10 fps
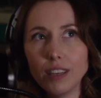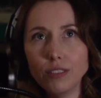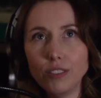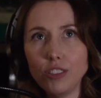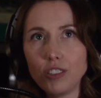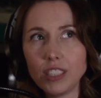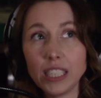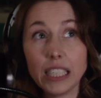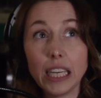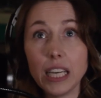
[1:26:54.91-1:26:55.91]
just
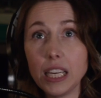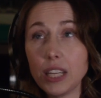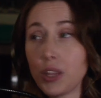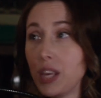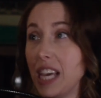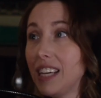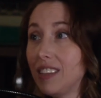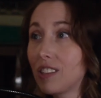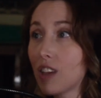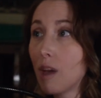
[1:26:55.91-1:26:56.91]

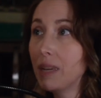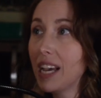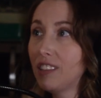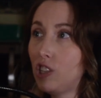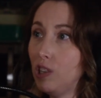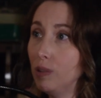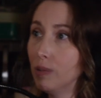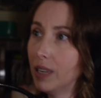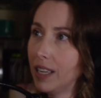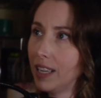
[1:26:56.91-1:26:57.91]
things coming at you.
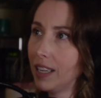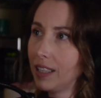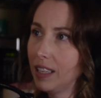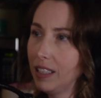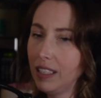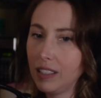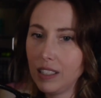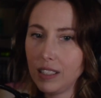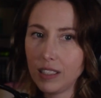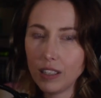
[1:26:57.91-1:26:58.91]

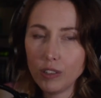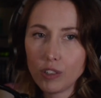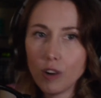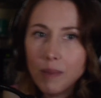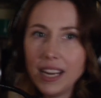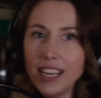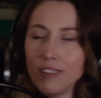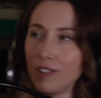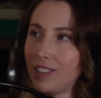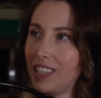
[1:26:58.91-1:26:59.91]
There are so many
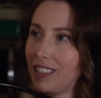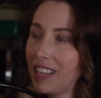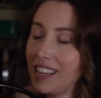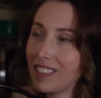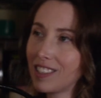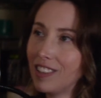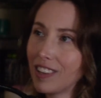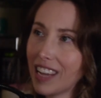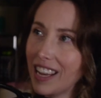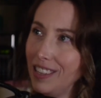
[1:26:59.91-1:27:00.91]
interesting things to
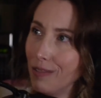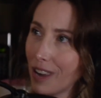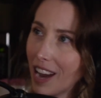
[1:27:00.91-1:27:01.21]
look at. You've got